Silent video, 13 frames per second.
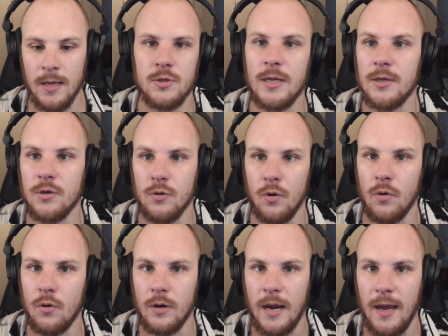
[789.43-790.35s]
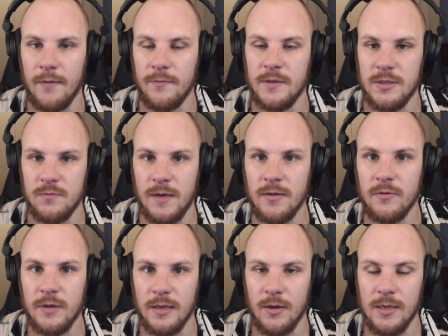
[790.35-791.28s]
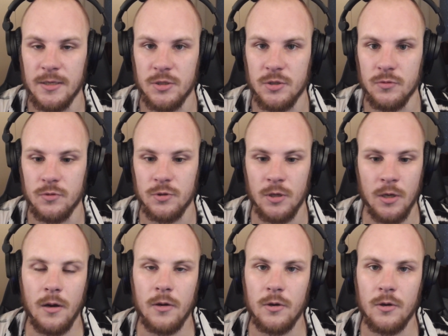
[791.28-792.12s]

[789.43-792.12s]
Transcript: so that you no longer have these rendering issues.